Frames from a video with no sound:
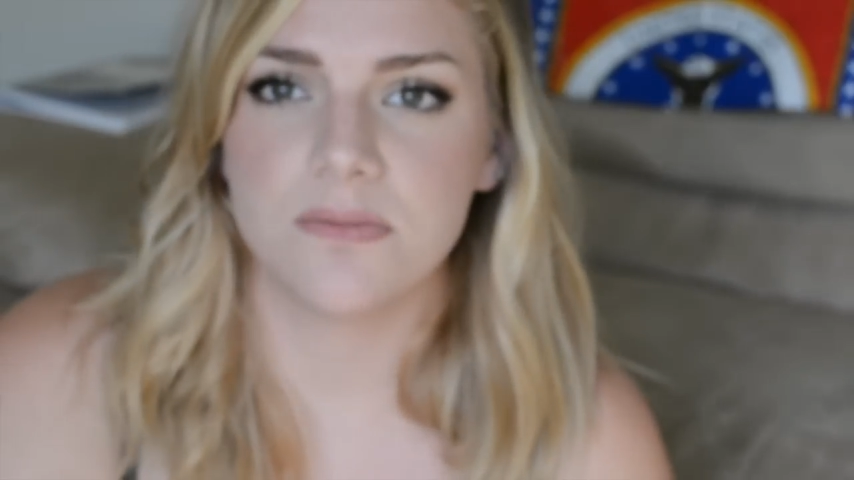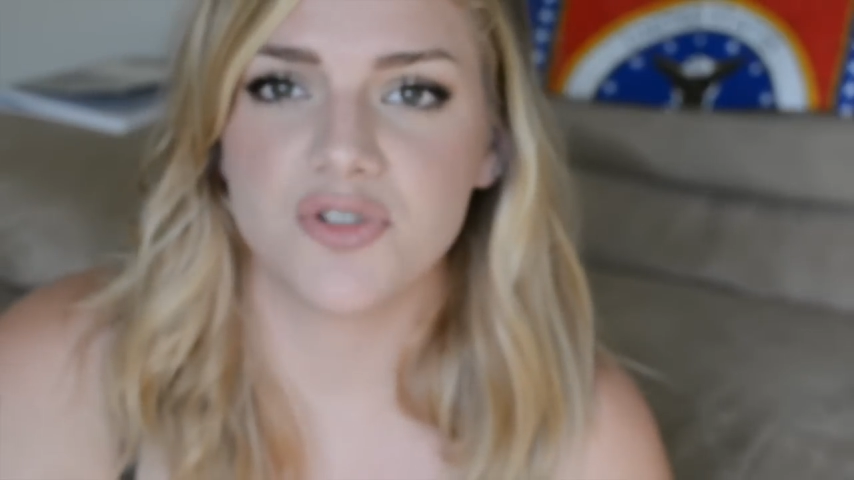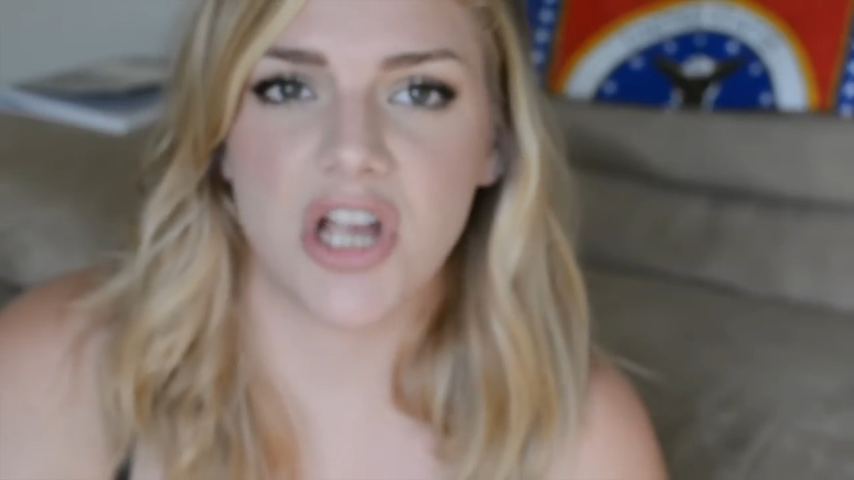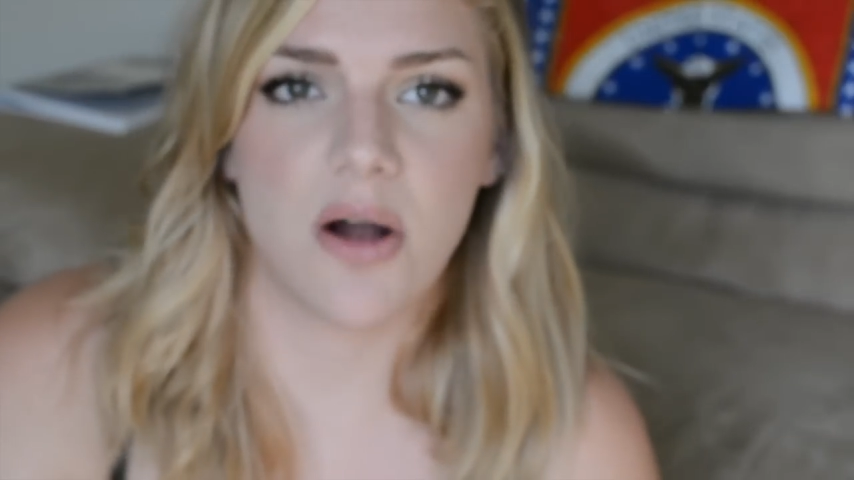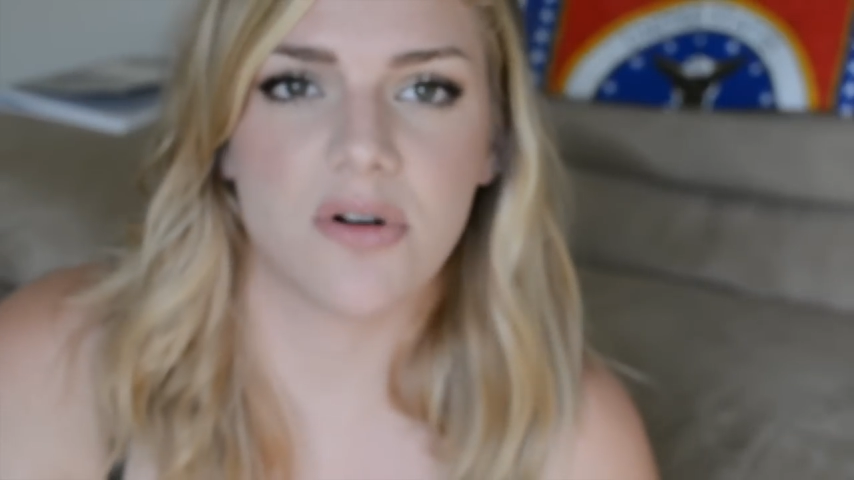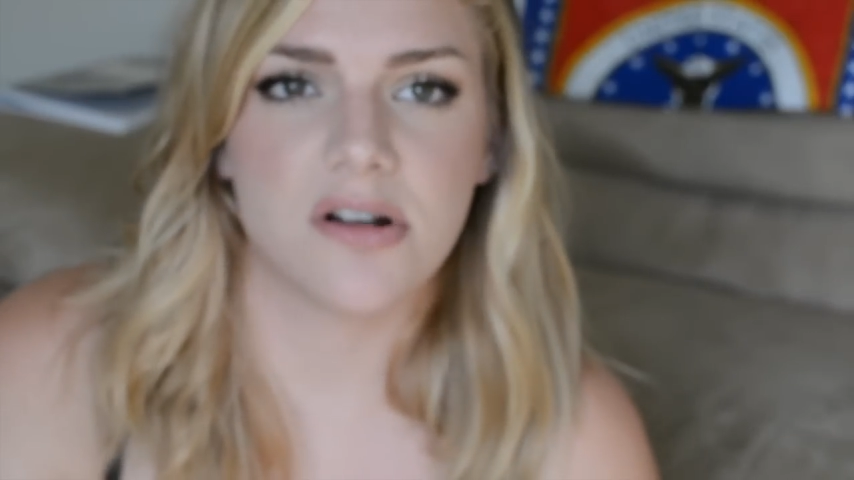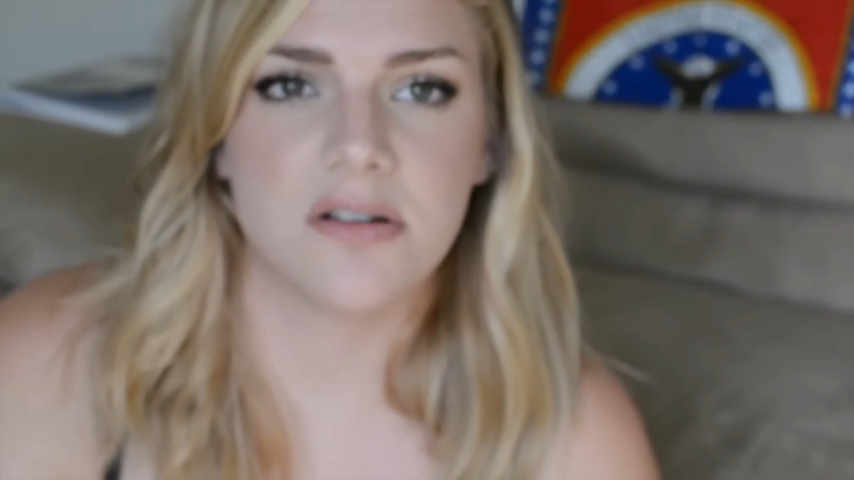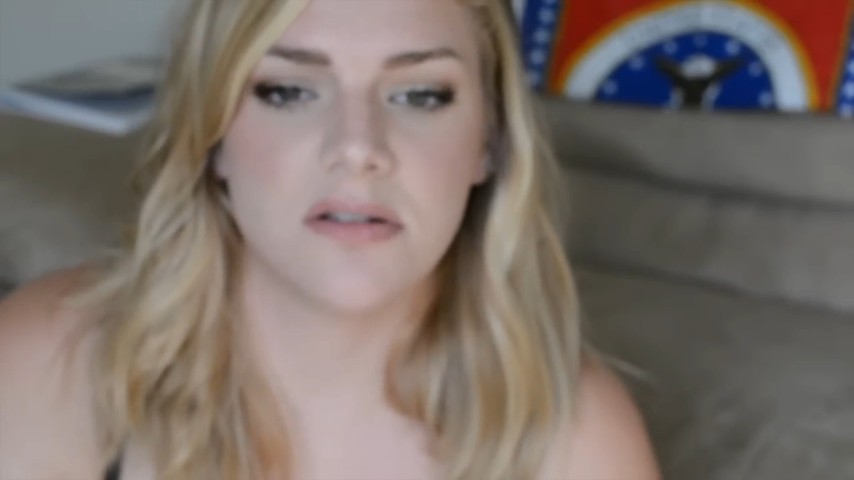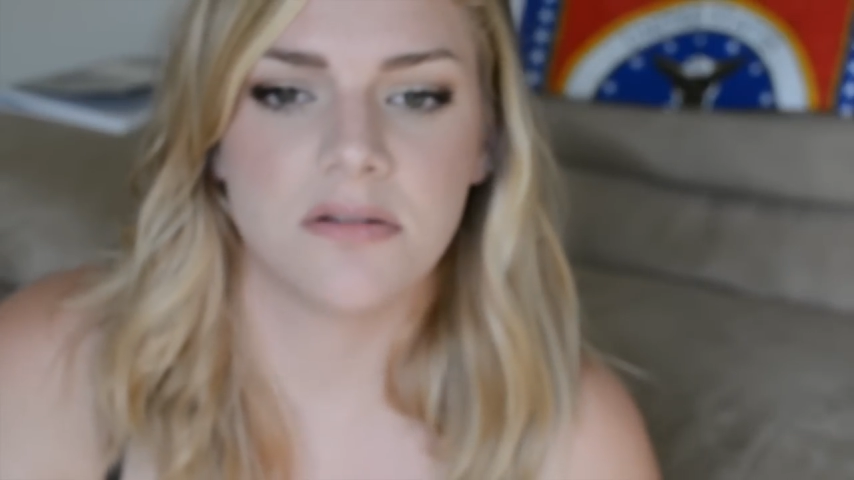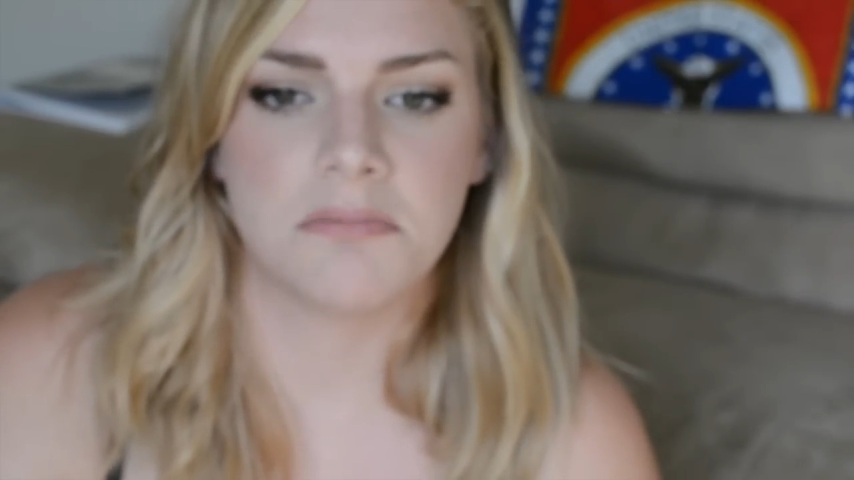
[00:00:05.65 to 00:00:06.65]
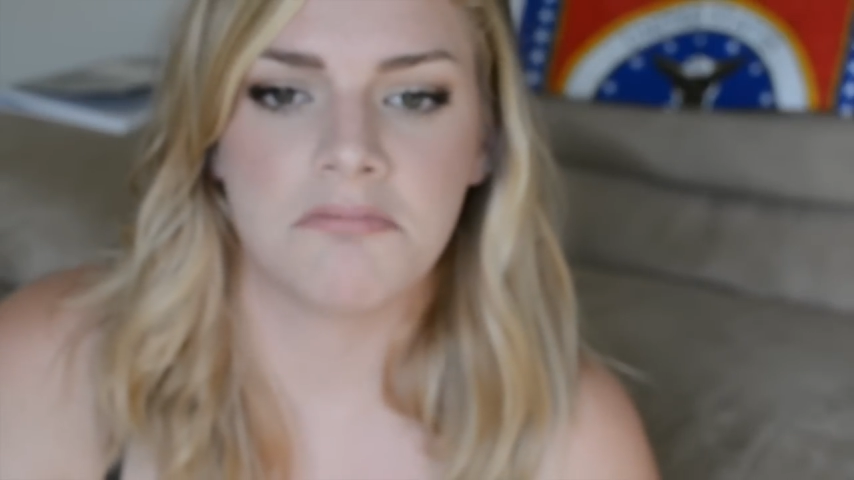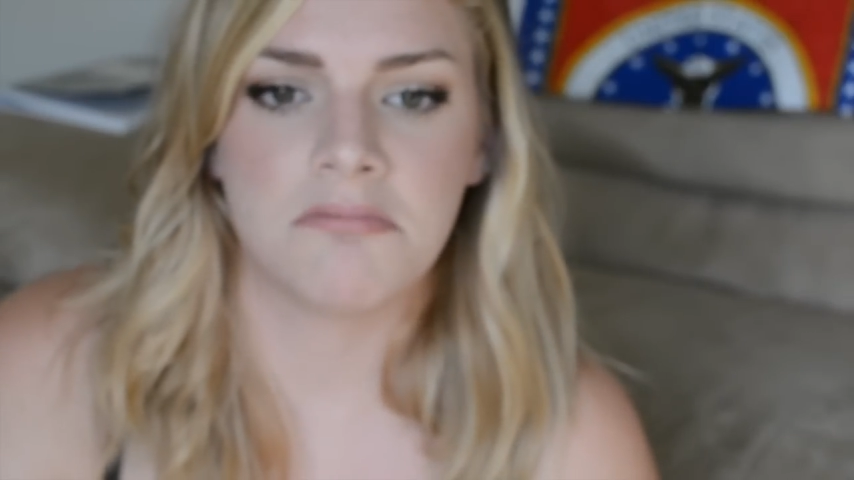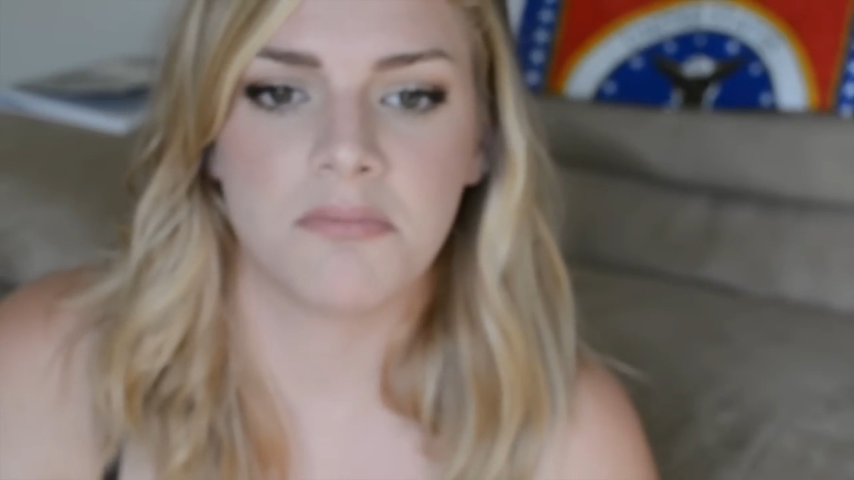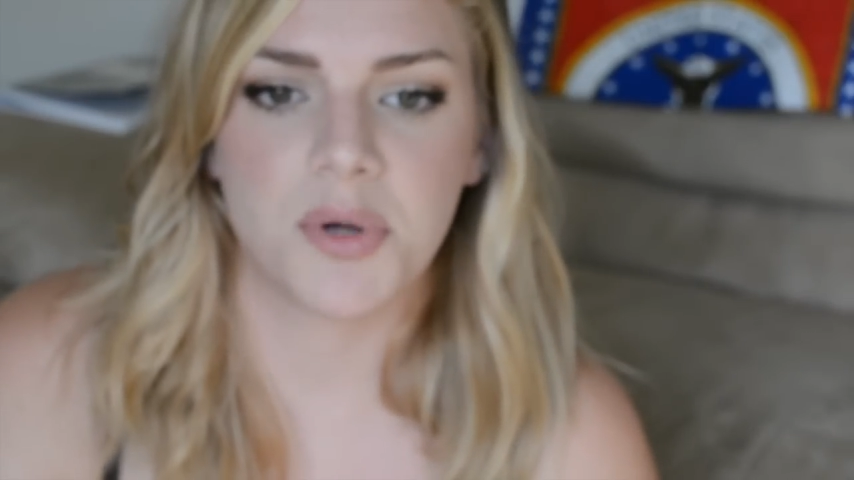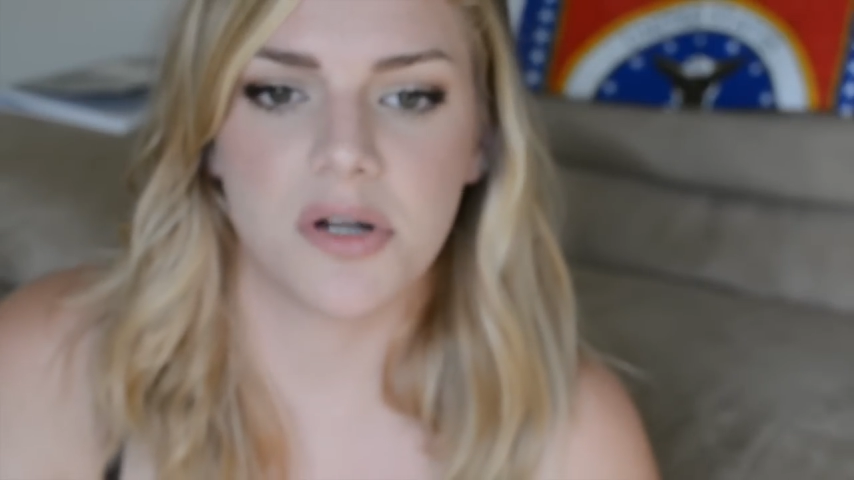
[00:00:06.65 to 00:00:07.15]
showered,
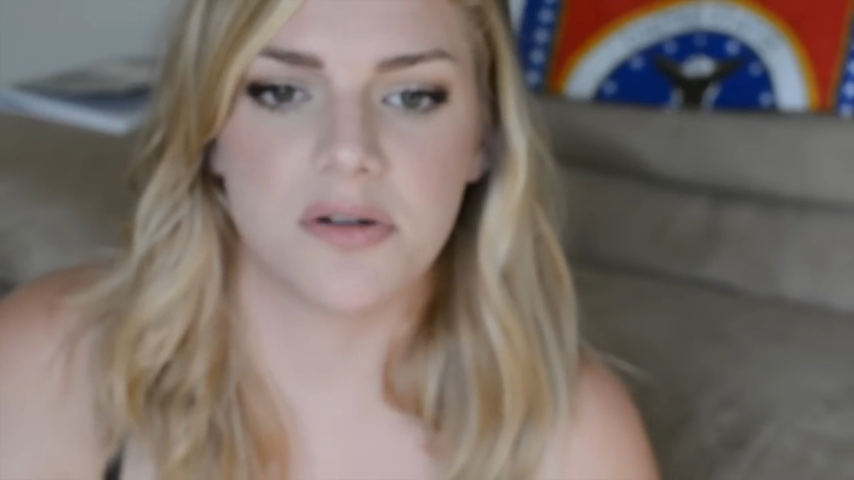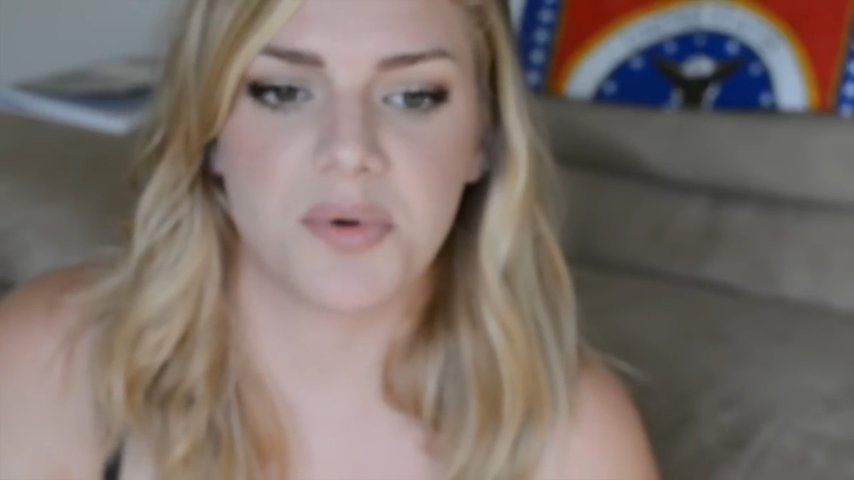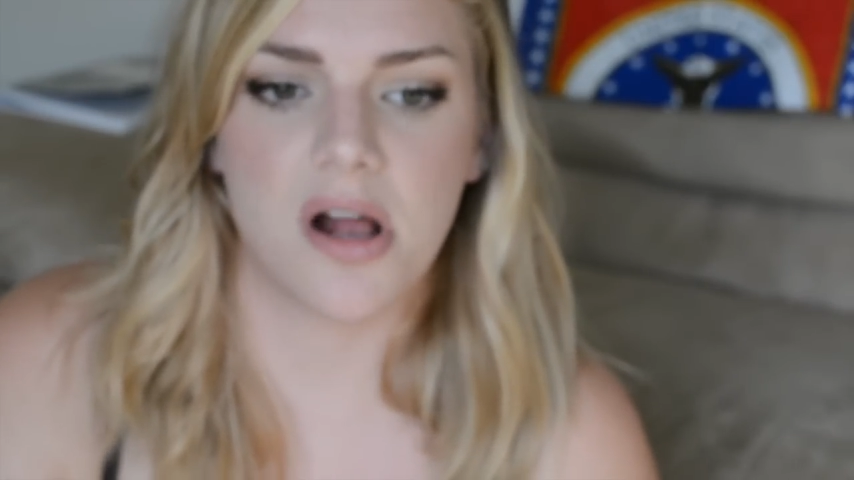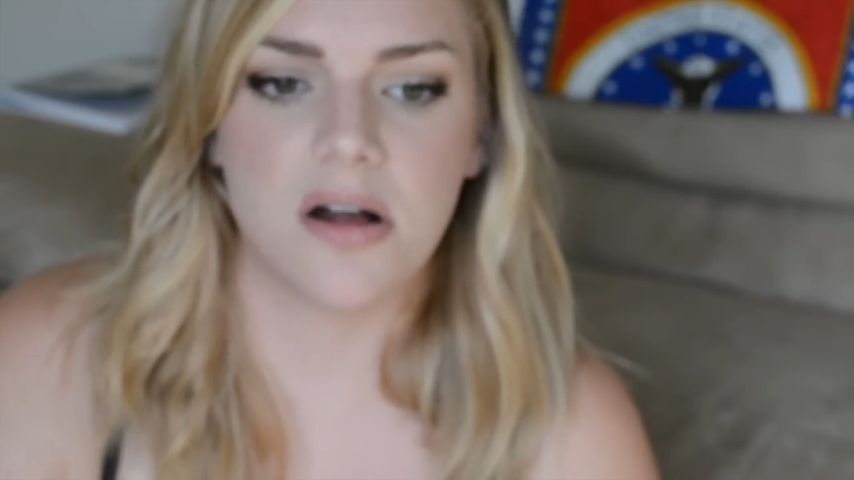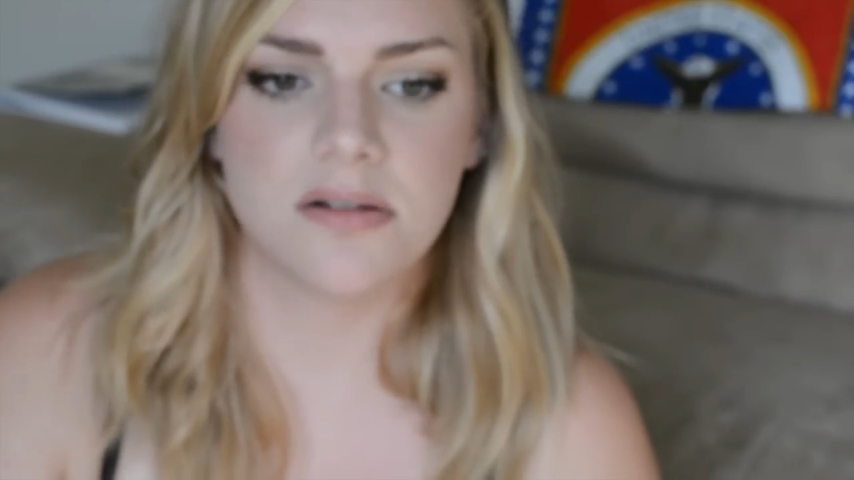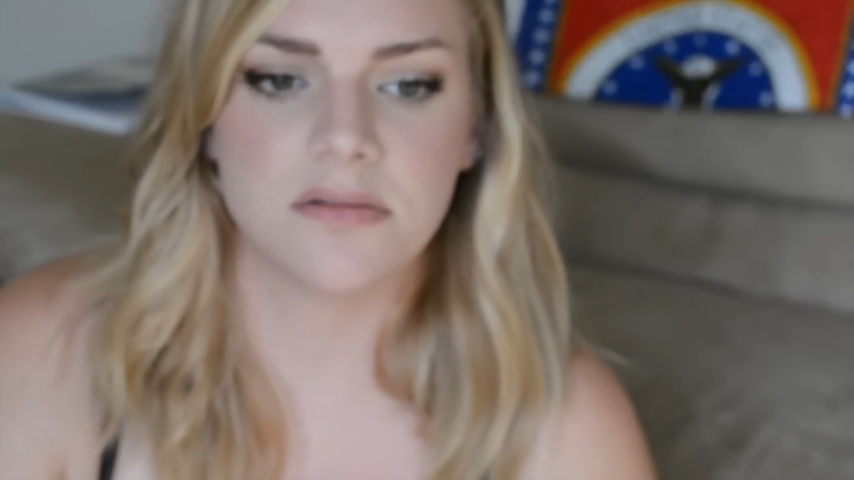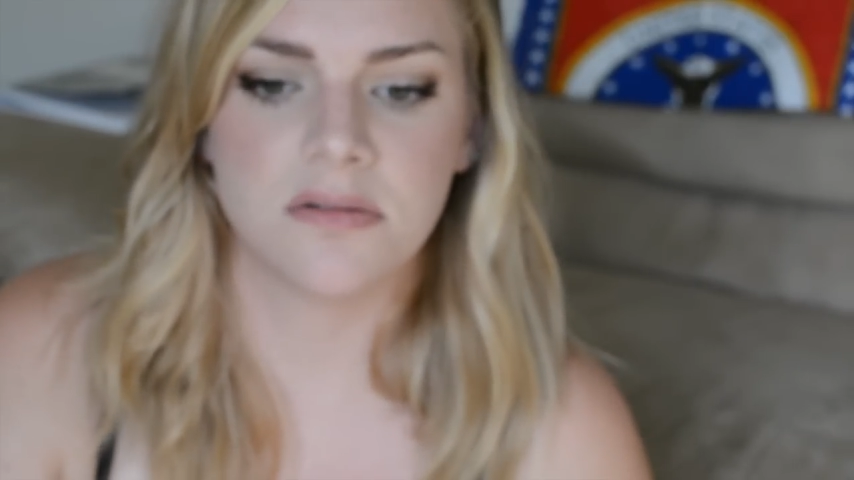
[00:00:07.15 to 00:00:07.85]
put on a bra.